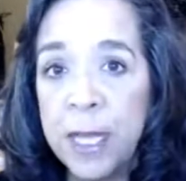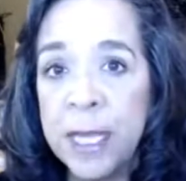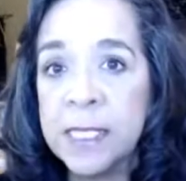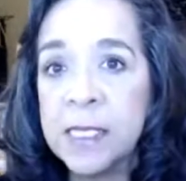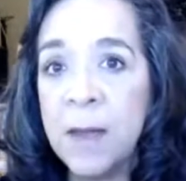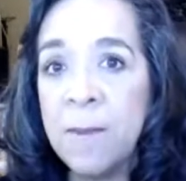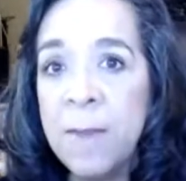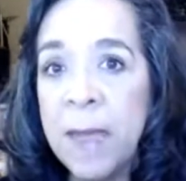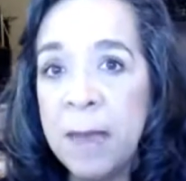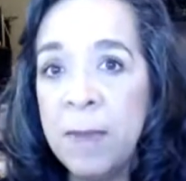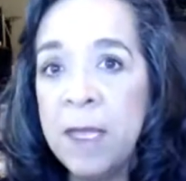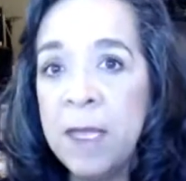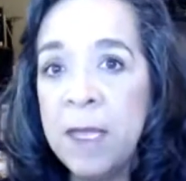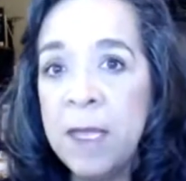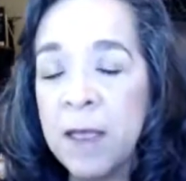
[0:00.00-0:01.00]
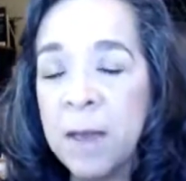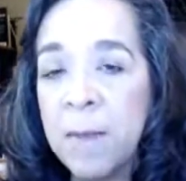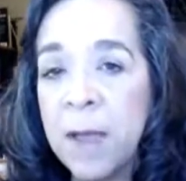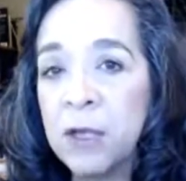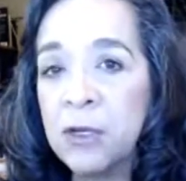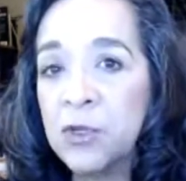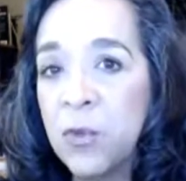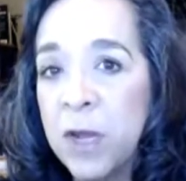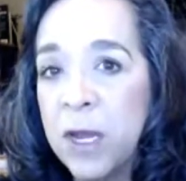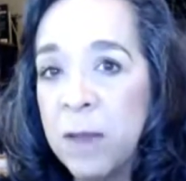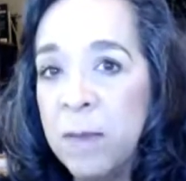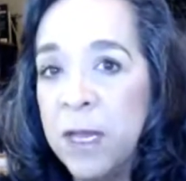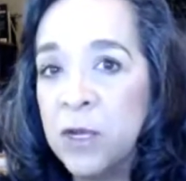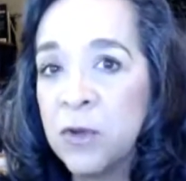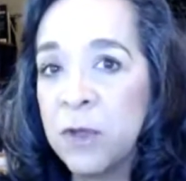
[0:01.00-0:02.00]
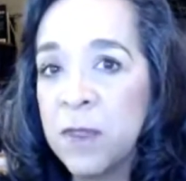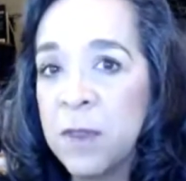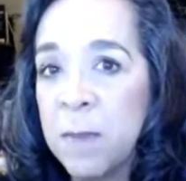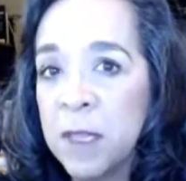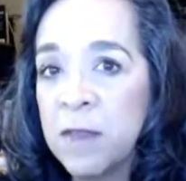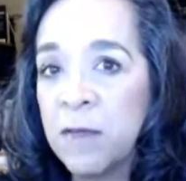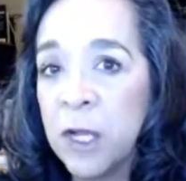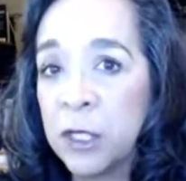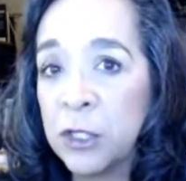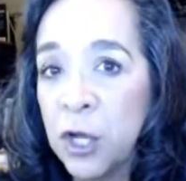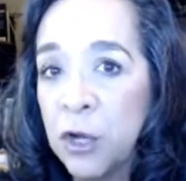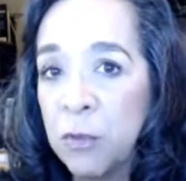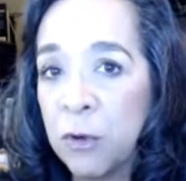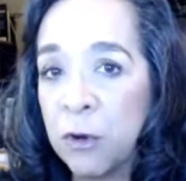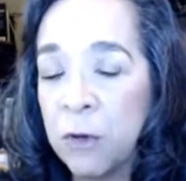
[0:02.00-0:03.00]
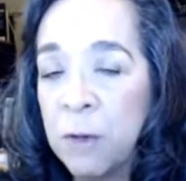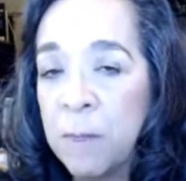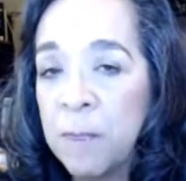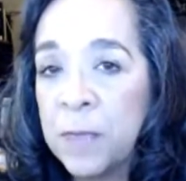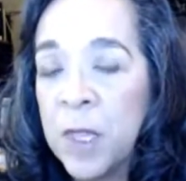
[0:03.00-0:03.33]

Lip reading: is maybe think about joining me during the month of October